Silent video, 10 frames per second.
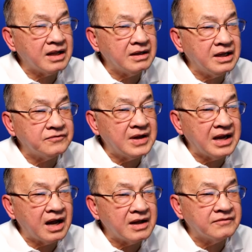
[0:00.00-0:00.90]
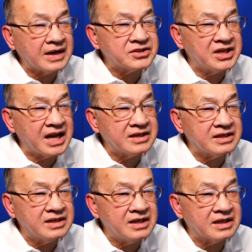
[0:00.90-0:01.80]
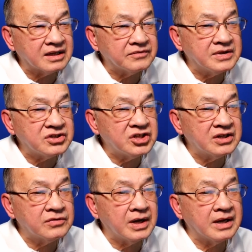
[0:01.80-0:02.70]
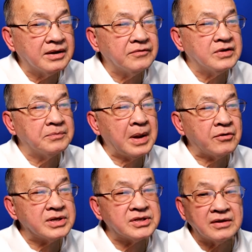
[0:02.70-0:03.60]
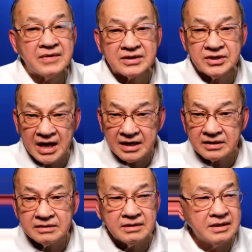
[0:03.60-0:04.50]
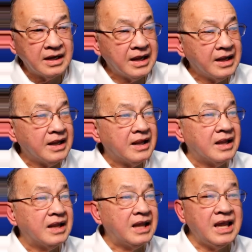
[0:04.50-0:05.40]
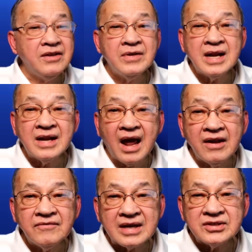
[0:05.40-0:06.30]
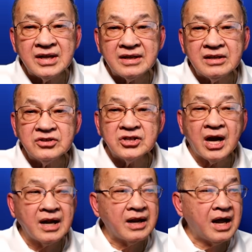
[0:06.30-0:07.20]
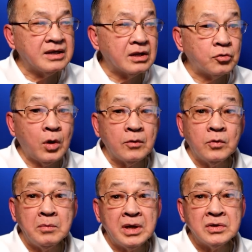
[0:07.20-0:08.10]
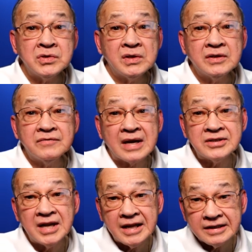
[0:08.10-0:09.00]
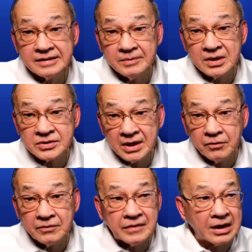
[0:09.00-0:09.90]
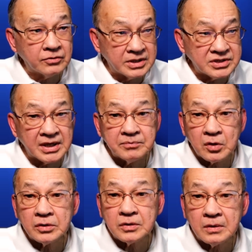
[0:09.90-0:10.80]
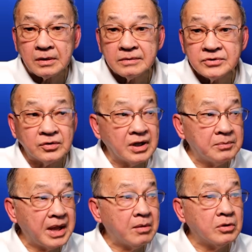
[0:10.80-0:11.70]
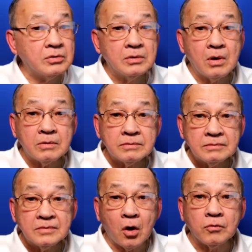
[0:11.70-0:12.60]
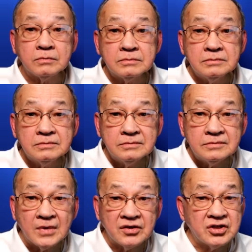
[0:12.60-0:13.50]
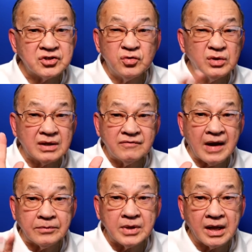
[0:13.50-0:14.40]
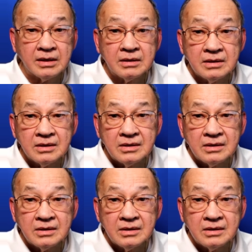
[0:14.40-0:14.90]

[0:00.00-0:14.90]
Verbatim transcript: are vaccinated here, if the parents are vaccinated, even an unvaccinated child under 12 will be considered vaccinated because they will follow the same protocol. So they'll be able to go home and just do that 5-day